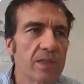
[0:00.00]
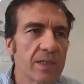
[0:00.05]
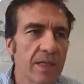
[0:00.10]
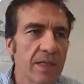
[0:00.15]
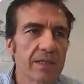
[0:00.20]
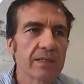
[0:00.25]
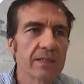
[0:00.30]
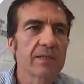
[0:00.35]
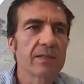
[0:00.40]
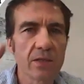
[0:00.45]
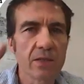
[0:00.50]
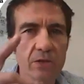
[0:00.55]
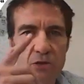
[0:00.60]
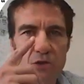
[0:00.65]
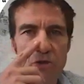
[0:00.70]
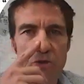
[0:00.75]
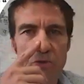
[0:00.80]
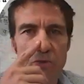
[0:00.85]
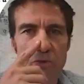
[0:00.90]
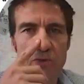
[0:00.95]
Simon
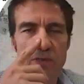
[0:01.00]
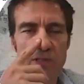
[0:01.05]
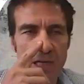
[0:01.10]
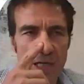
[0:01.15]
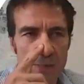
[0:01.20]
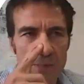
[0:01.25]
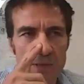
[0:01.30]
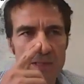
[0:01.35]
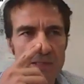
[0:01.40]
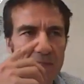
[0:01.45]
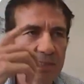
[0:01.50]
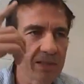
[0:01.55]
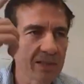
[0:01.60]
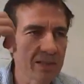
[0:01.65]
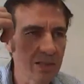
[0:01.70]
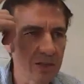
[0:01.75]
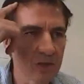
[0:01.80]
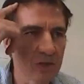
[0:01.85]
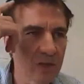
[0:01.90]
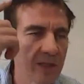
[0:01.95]
Says, touch your nose.
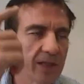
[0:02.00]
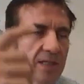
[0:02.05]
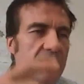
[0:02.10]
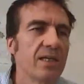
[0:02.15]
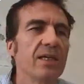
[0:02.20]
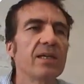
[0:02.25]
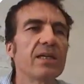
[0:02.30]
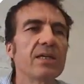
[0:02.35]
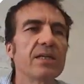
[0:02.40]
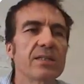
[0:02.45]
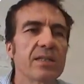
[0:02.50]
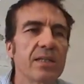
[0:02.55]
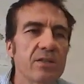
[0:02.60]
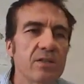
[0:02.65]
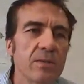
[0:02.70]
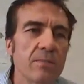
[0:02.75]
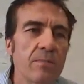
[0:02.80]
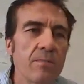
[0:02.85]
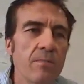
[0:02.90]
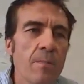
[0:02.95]
Simon Says, touch your head,
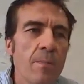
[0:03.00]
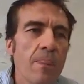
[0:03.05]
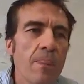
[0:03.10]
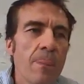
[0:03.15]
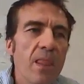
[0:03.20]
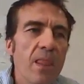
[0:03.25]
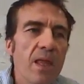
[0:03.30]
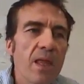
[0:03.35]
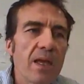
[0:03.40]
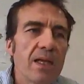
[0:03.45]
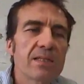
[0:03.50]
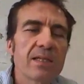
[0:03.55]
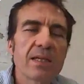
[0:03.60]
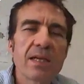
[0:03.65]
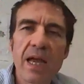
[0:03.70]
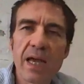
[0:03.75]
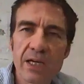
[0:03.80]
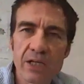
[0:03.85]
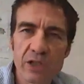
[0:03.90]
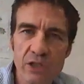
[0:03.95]
etc.
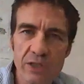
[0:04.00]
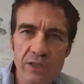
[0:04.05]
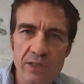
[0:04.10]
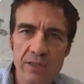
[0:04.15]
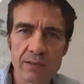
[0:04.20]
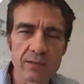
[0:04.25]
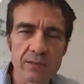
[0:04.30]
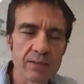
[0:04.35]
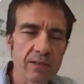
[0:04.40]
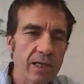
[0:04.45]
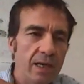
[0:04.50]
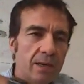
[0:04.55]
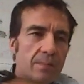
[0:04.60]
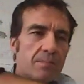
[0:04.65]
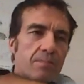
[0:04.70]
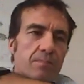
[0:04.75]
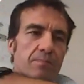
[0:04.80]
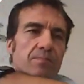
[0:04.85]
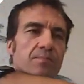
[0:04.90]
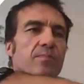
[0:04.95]
It's an action
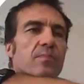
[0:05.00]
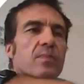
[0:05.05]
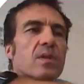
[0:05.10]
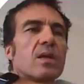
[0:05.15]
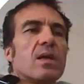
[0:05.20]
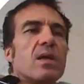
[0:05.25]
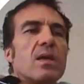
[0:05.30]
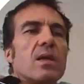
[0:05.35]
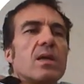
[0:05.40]
game.